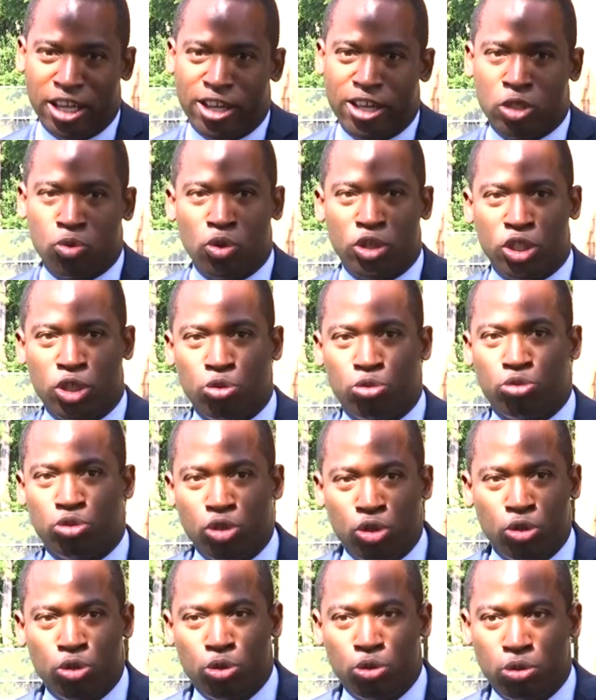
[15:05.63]
is when you
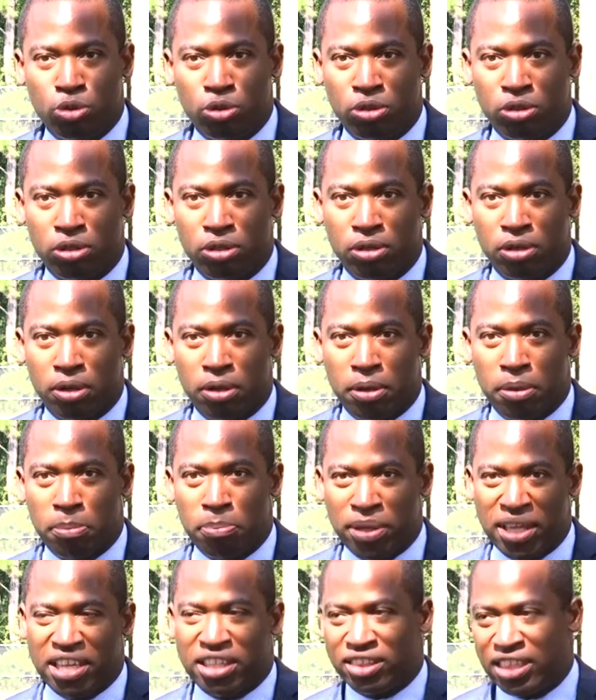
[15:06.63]
do
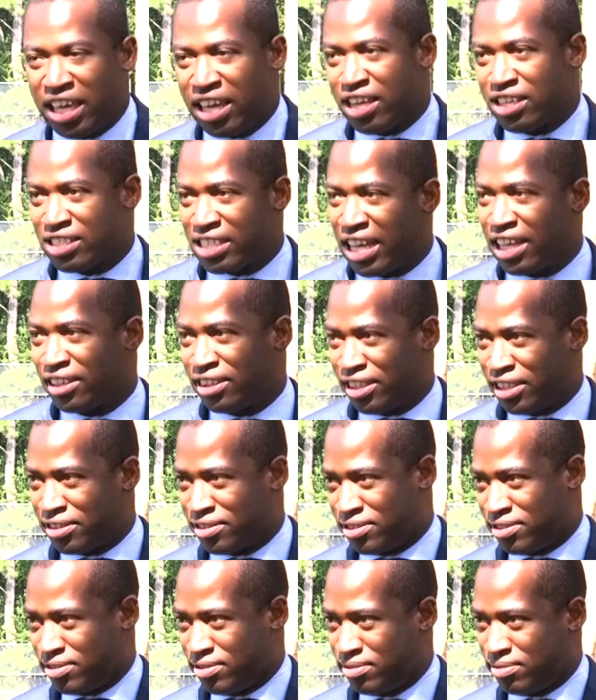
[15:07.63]
big things like
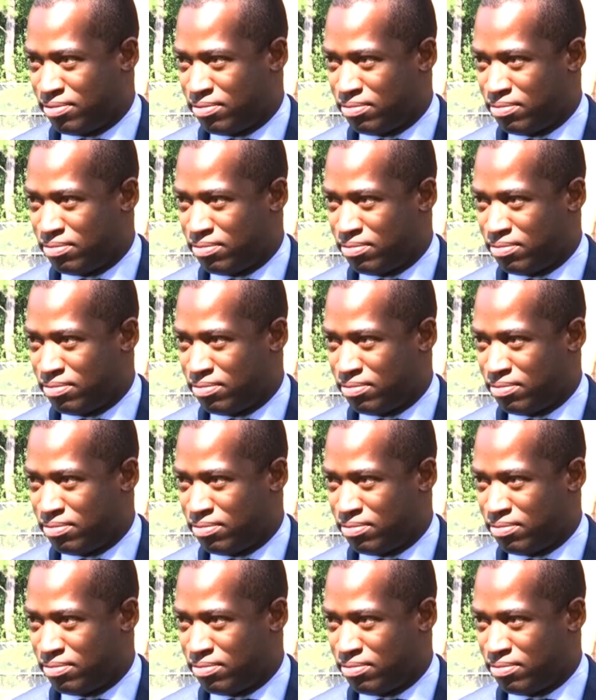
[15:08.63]
this.